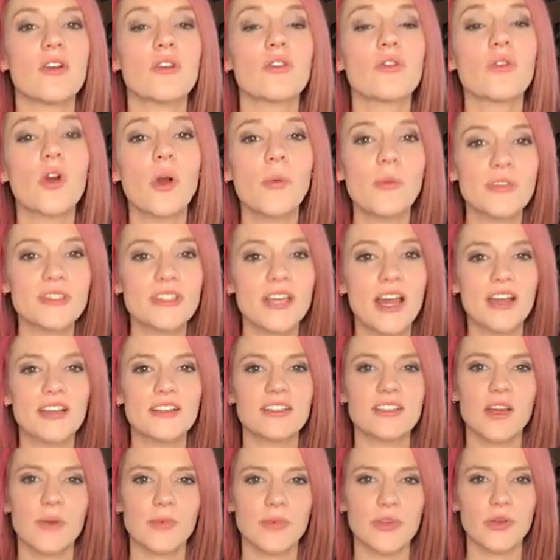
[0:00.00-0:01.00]

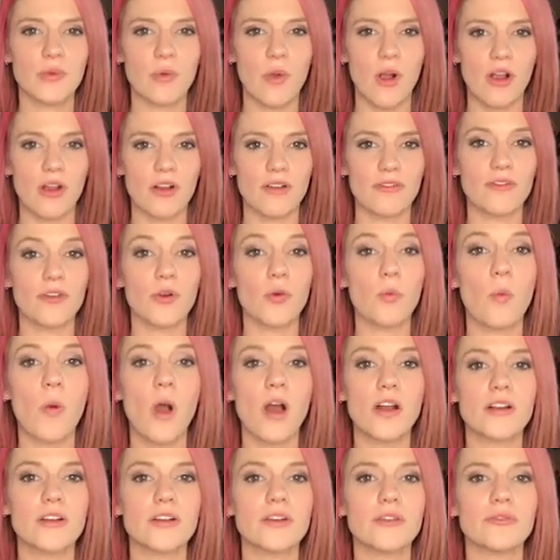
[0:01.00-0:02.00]
Chromatech WR for
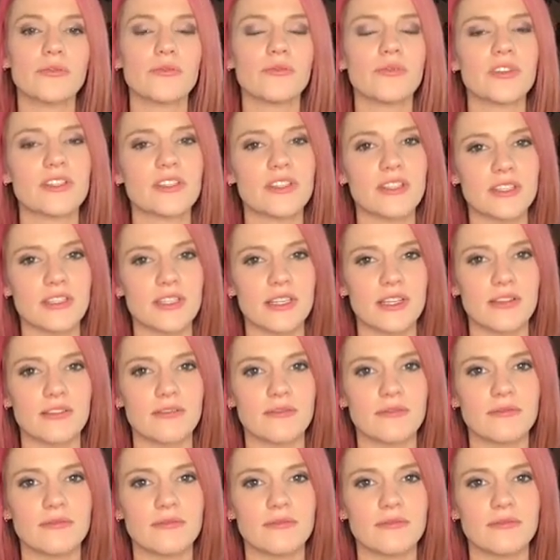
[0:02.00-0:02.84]
water resistant.